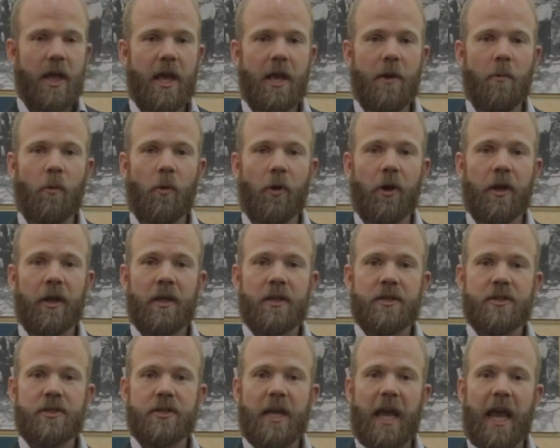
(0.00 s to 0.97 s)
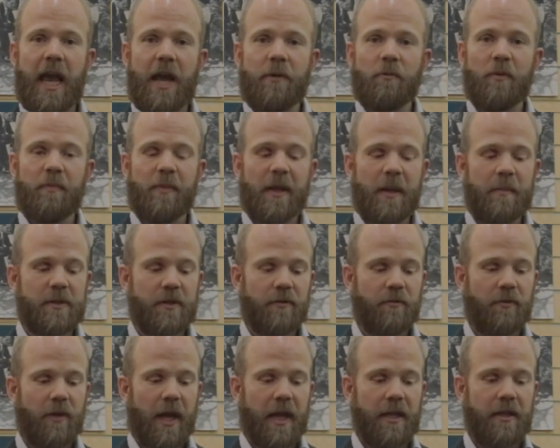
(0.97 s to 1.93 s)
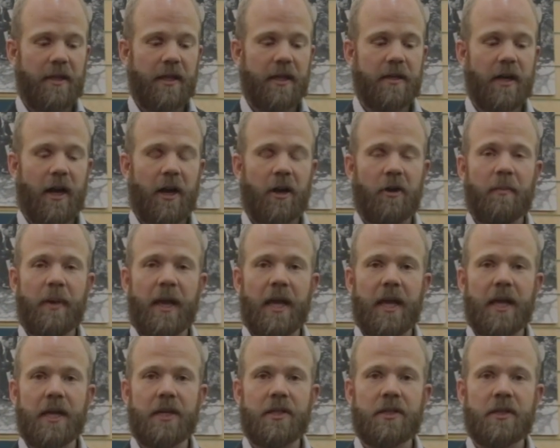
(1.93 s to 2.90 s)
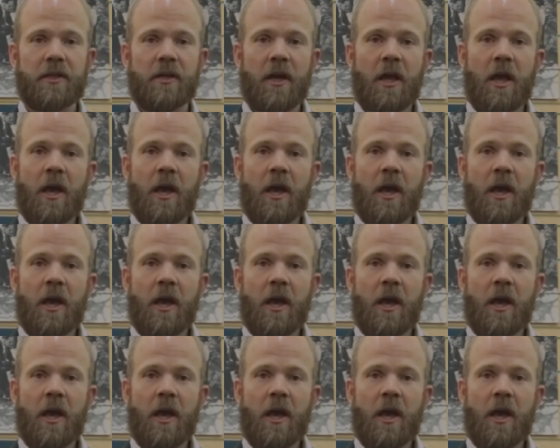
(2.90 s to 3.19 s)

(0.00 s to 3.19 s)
it would scan with beams of light the entire page.